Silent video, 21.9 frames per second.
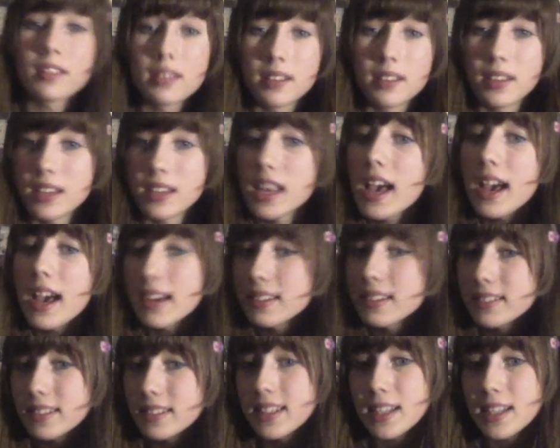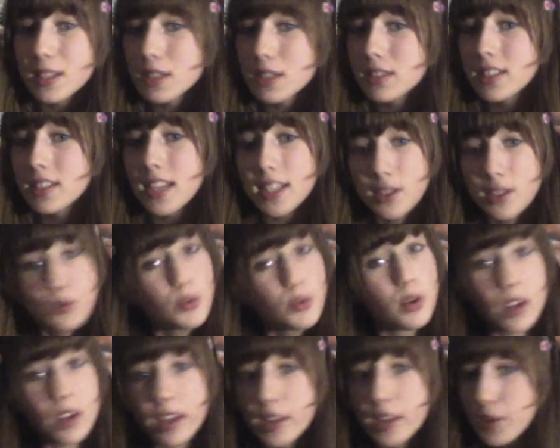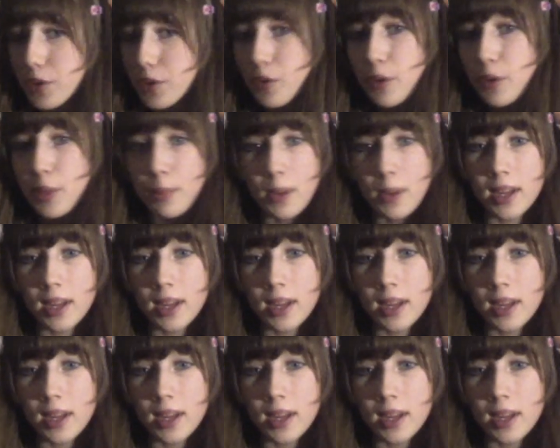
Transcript: yeah, that's what I do with my